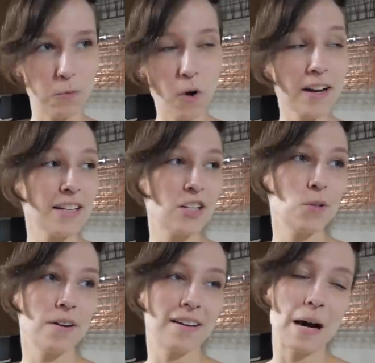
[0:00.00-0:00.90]
wanted
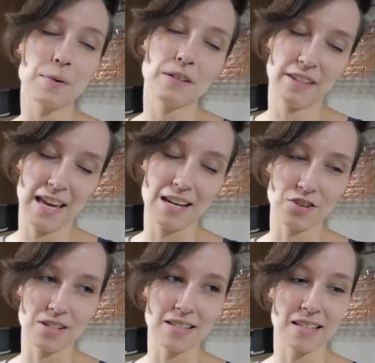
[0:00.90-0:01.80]
to, on a couple of
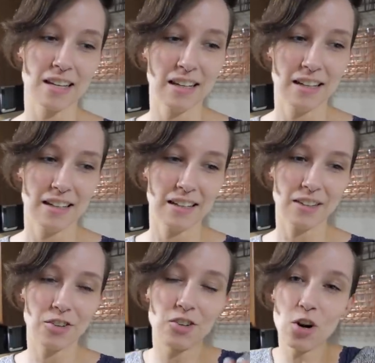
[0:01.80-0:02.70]
occasions,
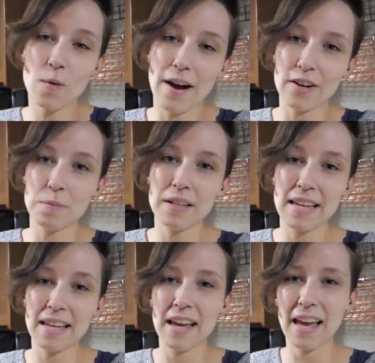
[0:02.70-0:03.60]
go out and be
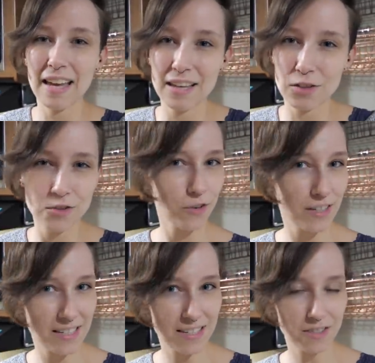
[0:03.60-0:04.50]
like, hey, you know
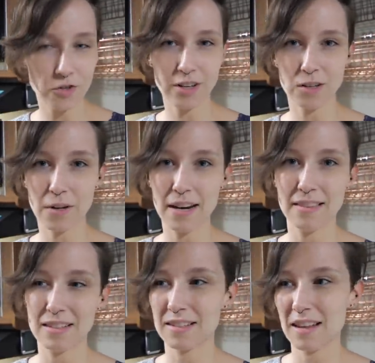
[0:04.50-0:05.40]
this isn't the trail, right?
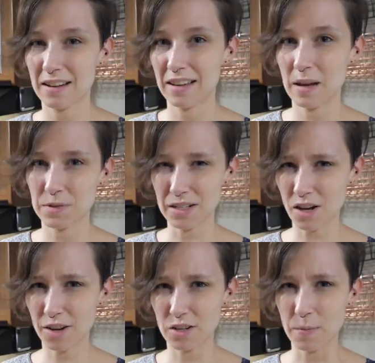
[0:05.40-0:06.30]
And this campsite's
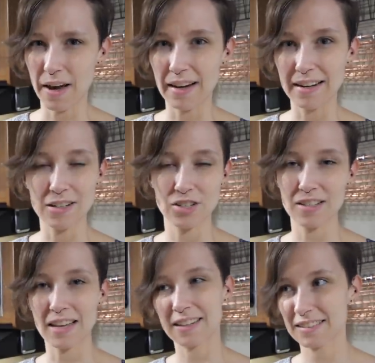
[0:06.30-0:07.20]
occupied. And just,
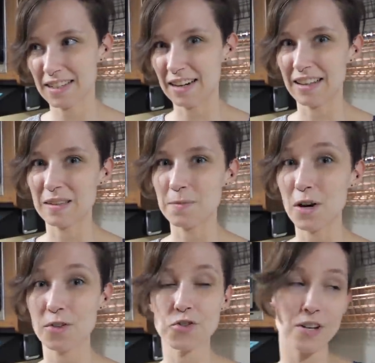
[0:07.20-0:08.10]
like, kind of let them
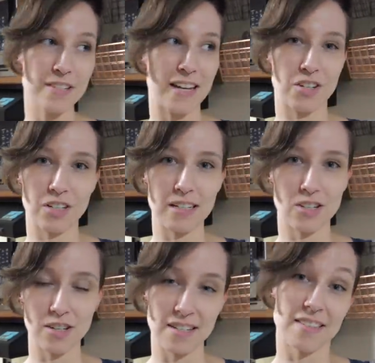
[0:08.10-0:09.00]
know the trail actually
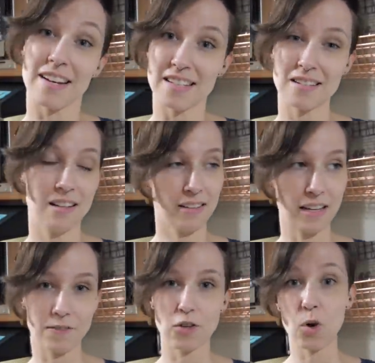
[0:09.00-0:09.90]
starts at the next...
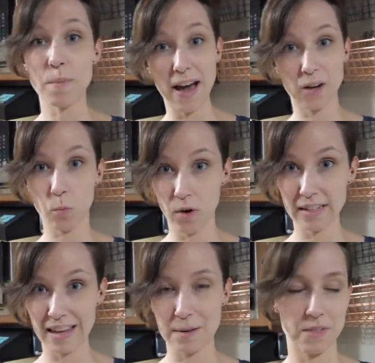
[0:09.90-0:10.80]
Like, if you go back
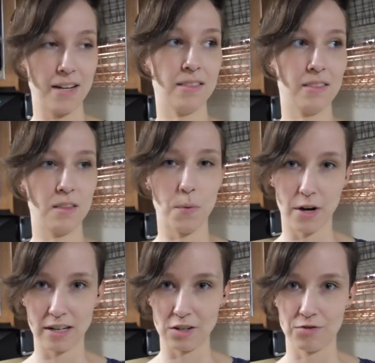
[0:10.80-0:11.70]
one campsite, the
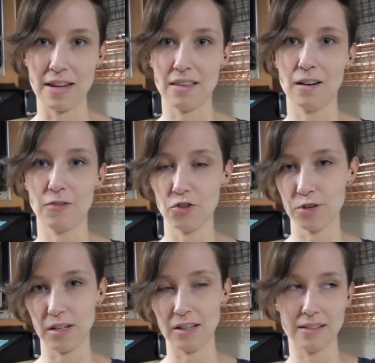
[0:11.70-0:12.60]
parking's right there for the
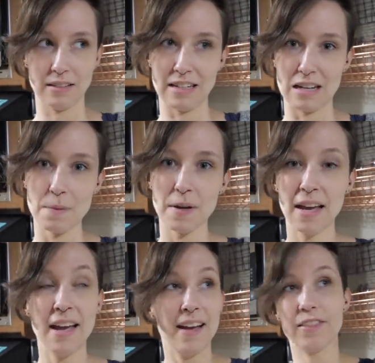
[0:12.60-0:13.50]
trailhead to lead up.
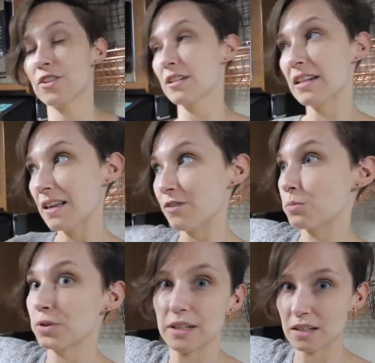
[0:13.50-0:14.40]
And there's an even
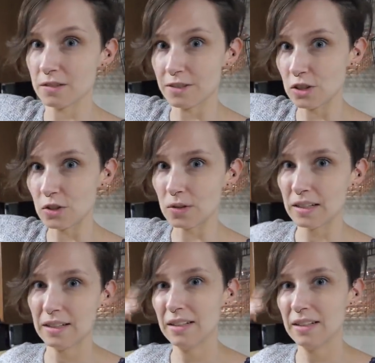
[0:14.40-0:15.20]
prettier view